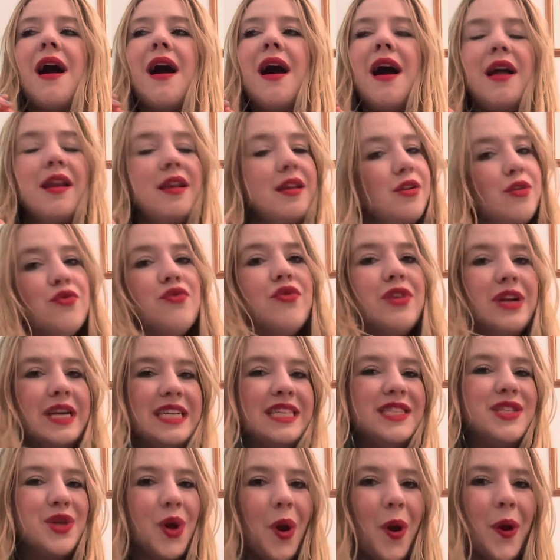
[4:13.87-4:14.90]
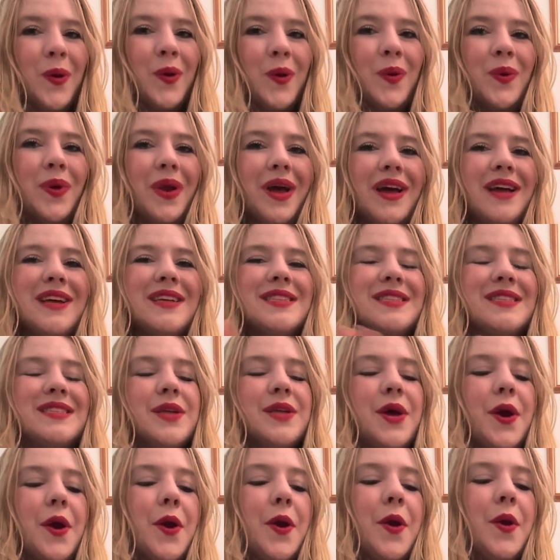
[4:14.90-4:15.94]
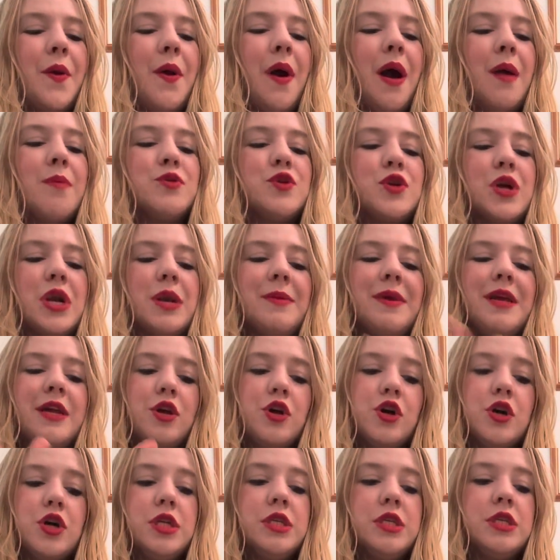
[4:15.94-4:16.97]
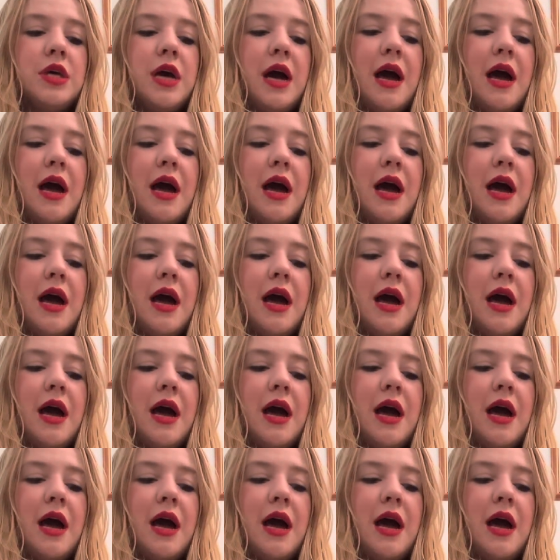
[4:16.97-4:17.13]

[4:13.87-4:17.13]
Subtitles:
And you really don't. So I'm trying to be good.